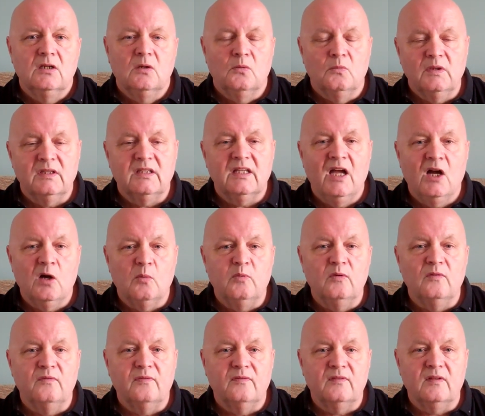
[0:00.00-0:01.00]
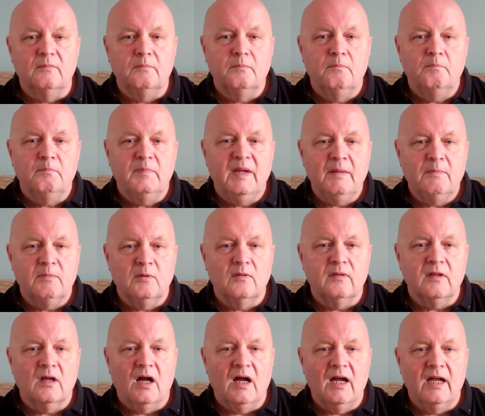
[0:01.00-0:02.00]
with the help of the people
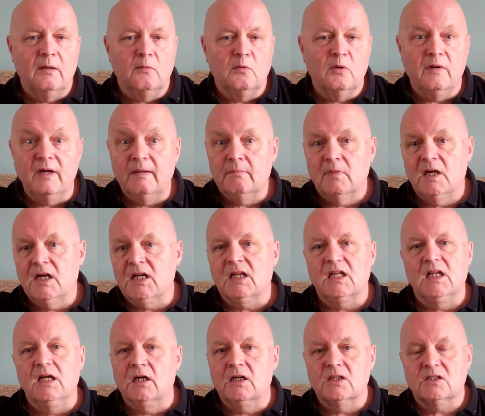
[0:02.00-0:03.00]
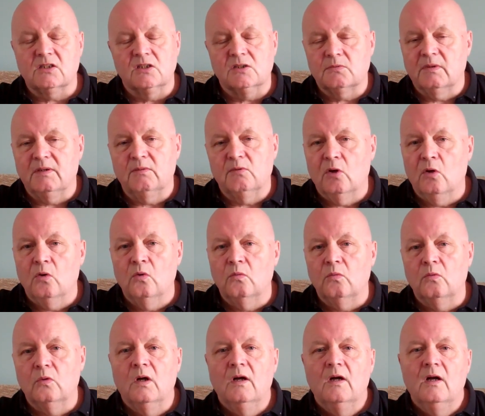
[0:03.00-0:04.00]
that were in my class, because we were
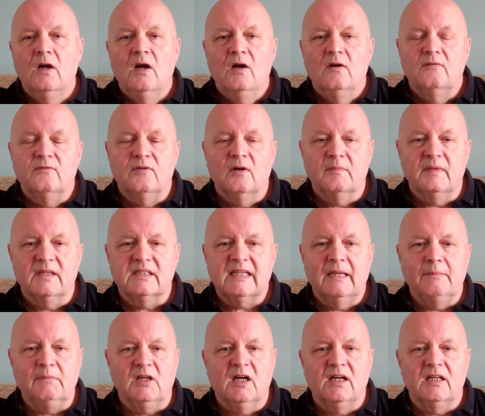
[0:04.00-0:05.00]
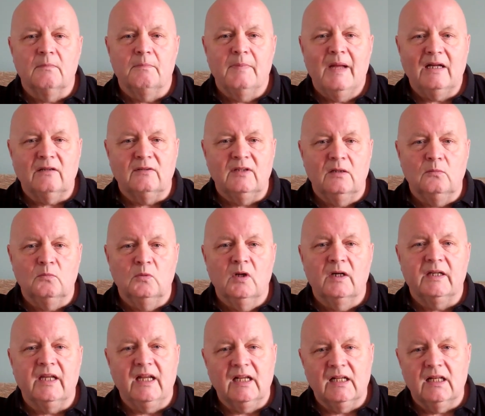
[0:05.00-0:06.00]
all from the same kind of background,
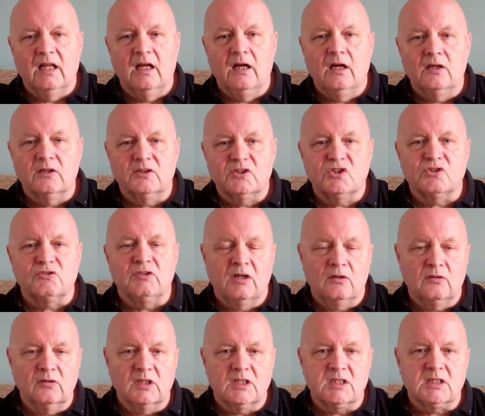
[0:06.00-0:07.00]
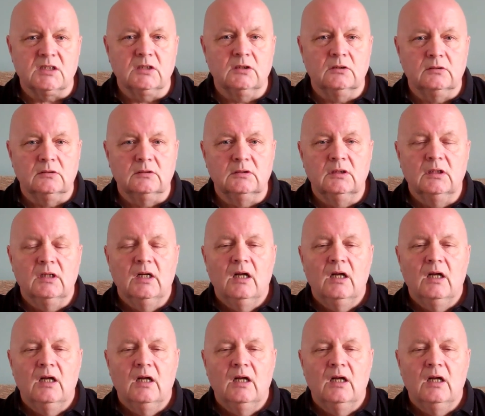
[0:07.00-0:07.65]
working class, struggled at school,